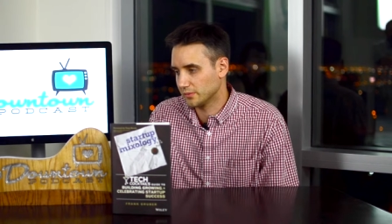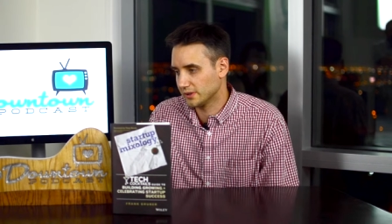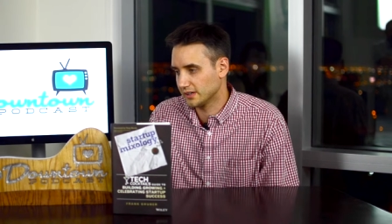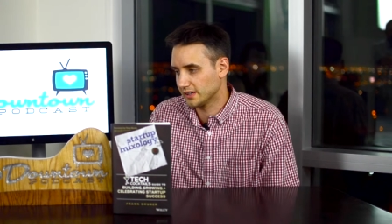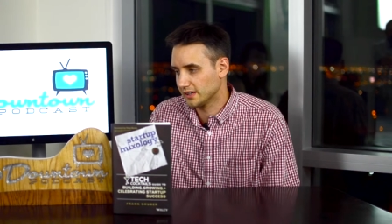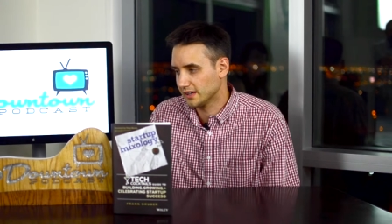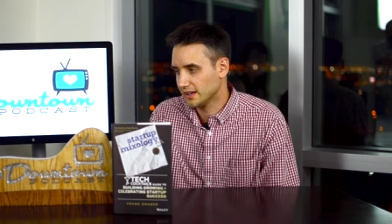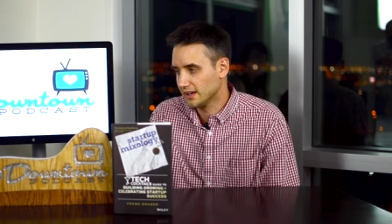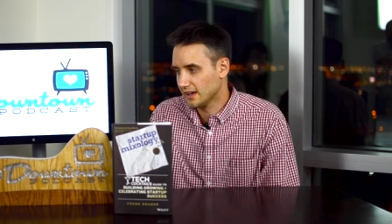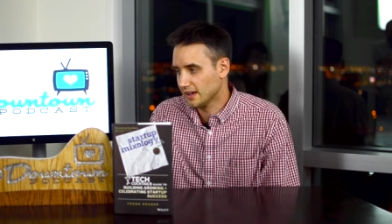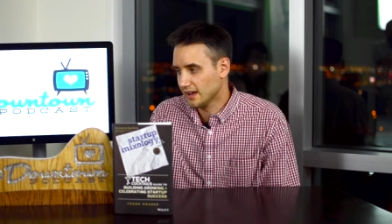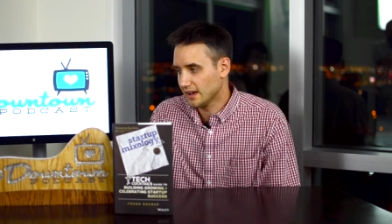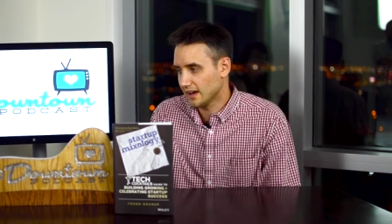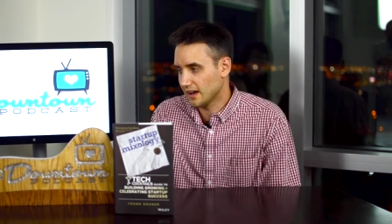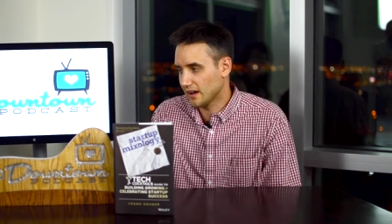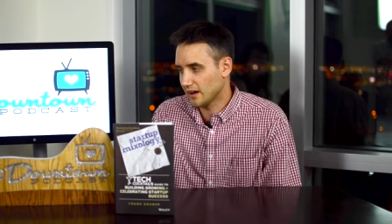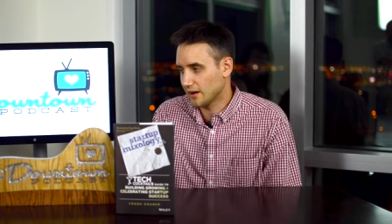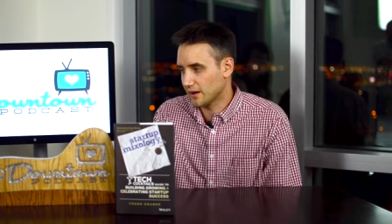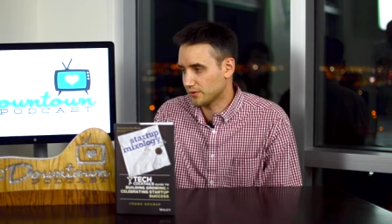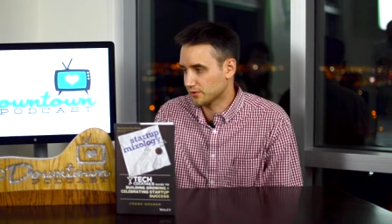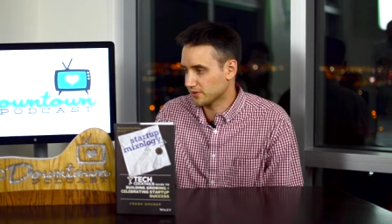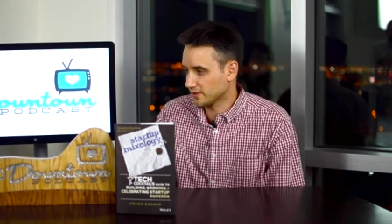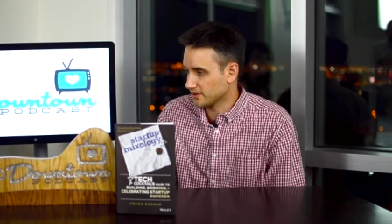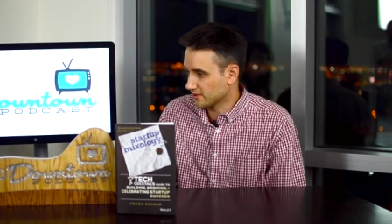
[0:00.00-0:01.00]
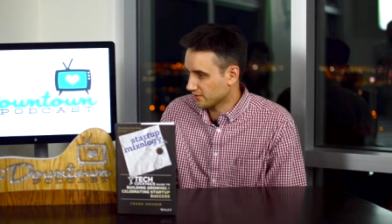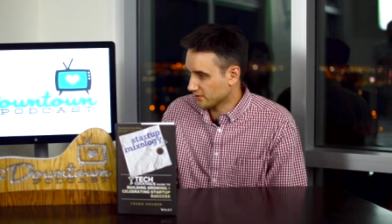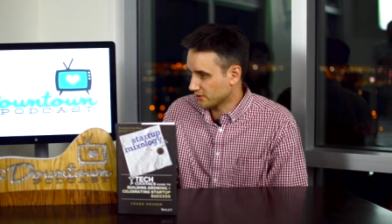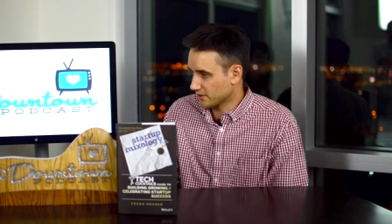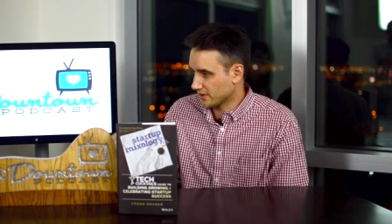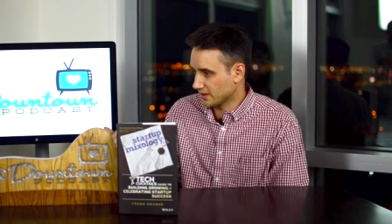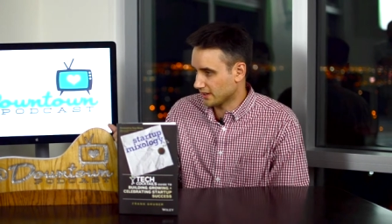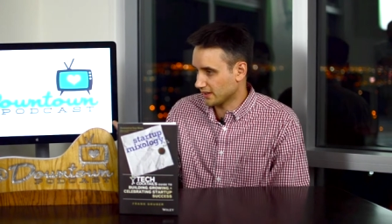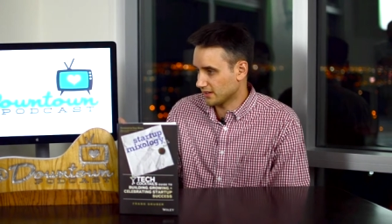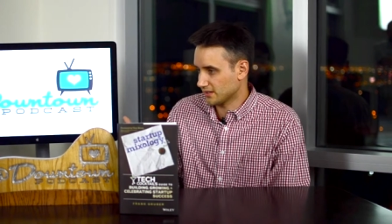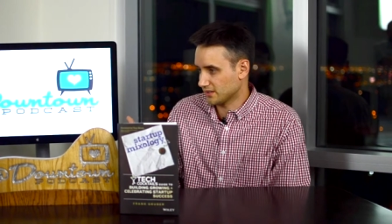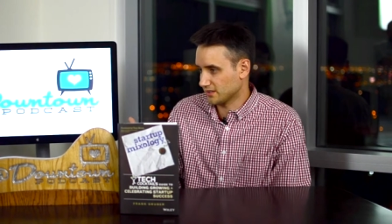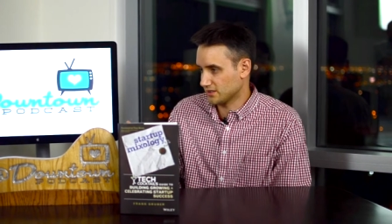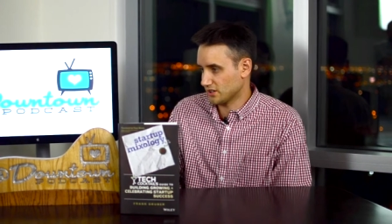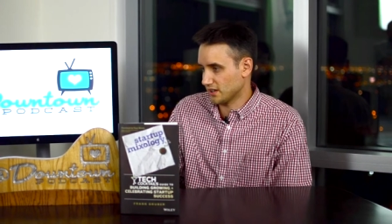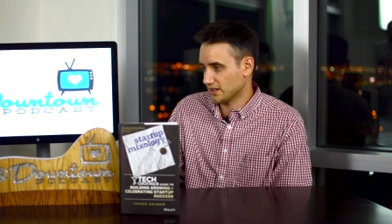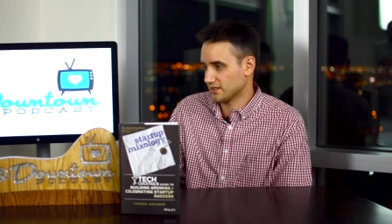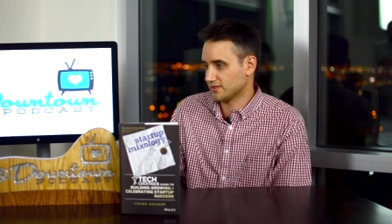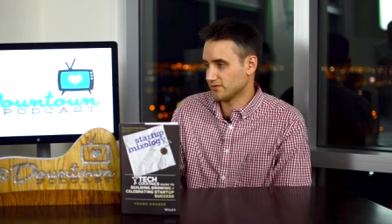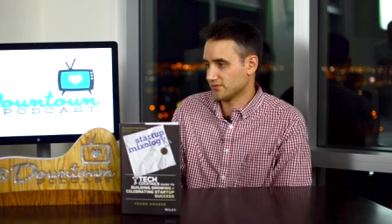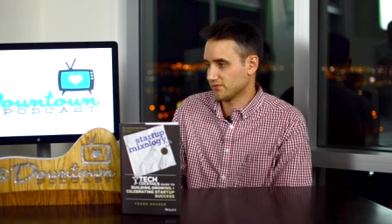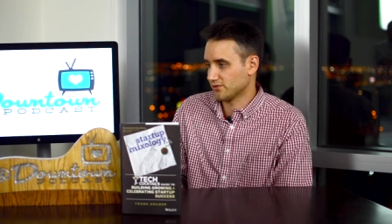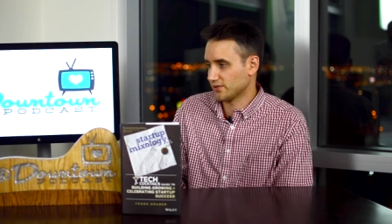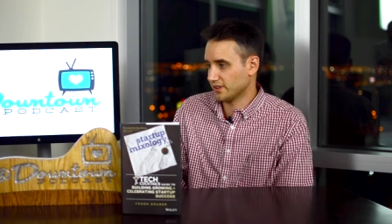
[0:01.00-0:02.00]
But uh, I was interviewing
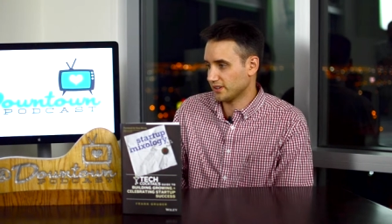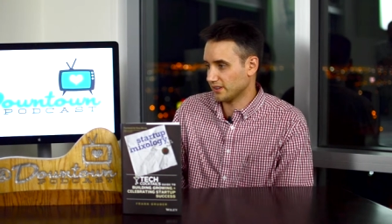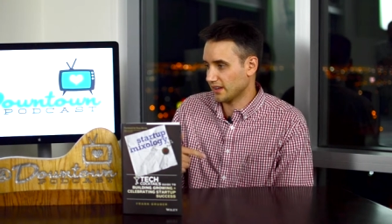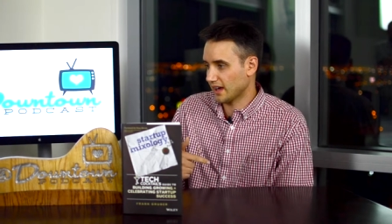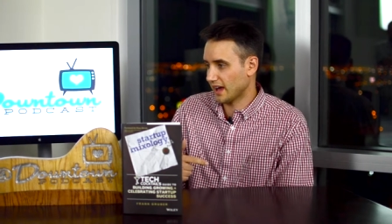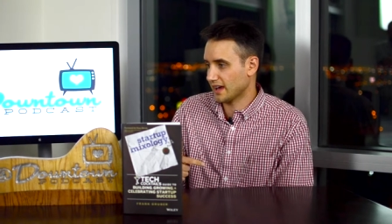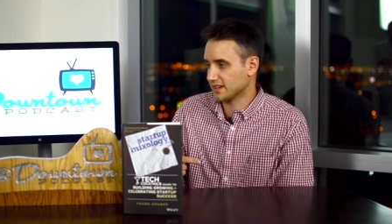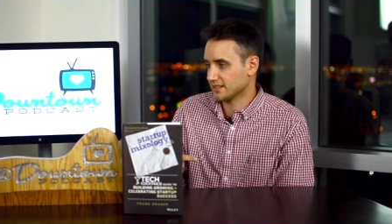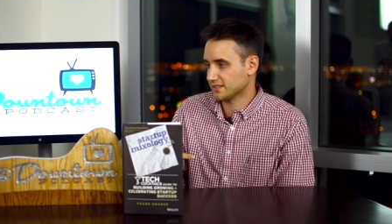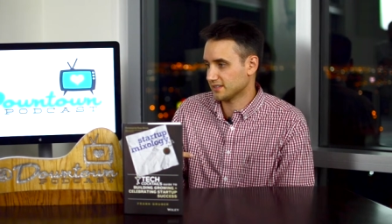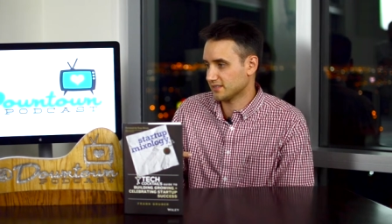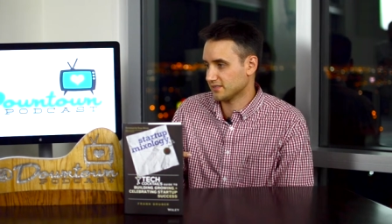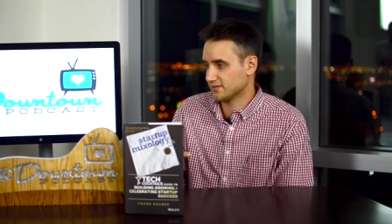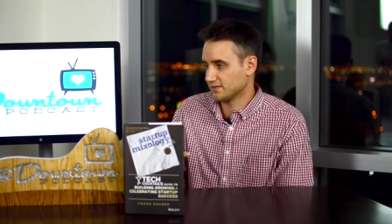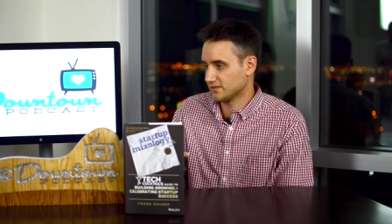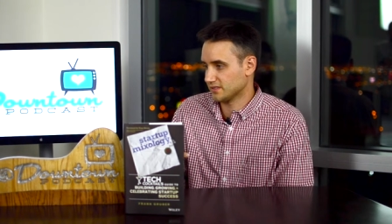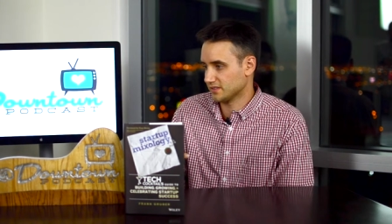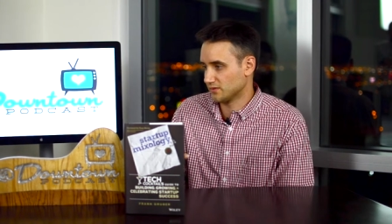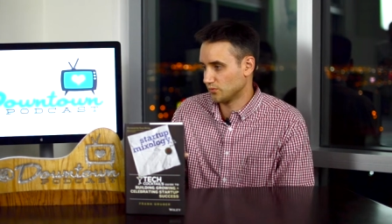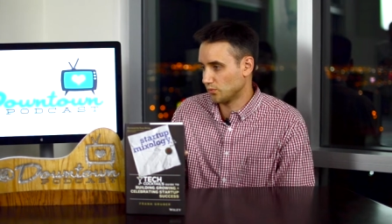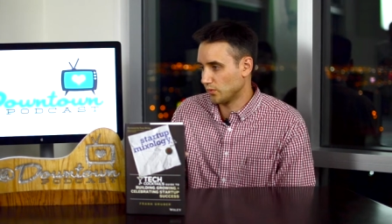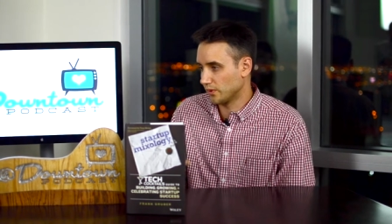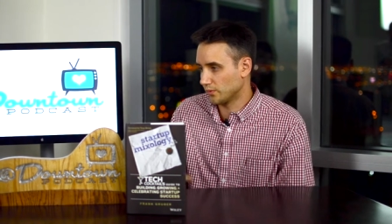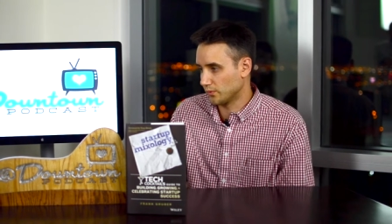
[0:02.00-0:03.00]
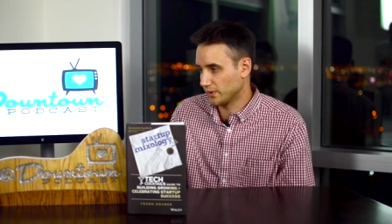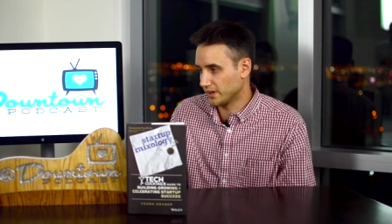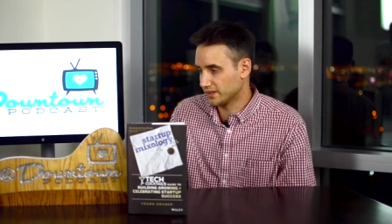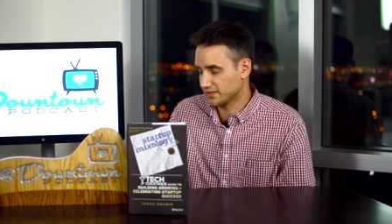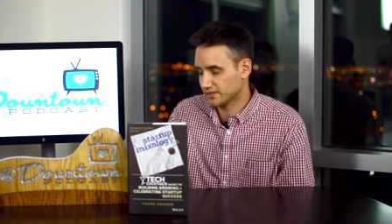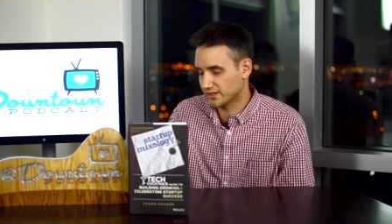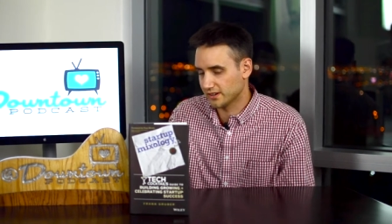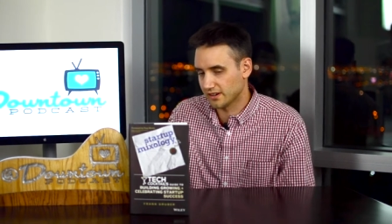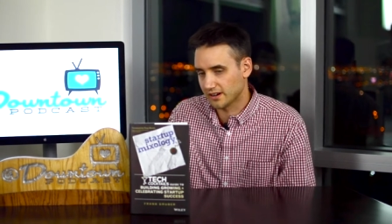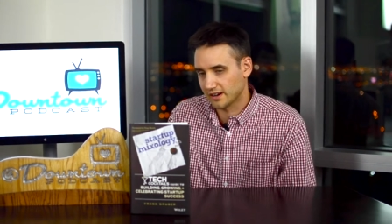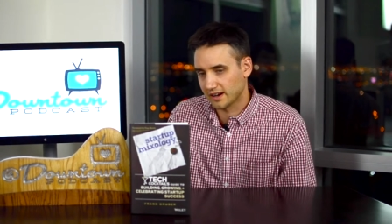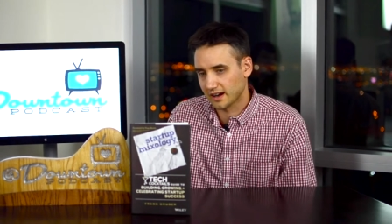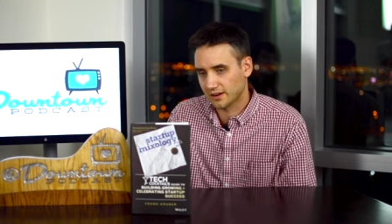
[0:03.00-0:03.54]
Jason Fried last winter,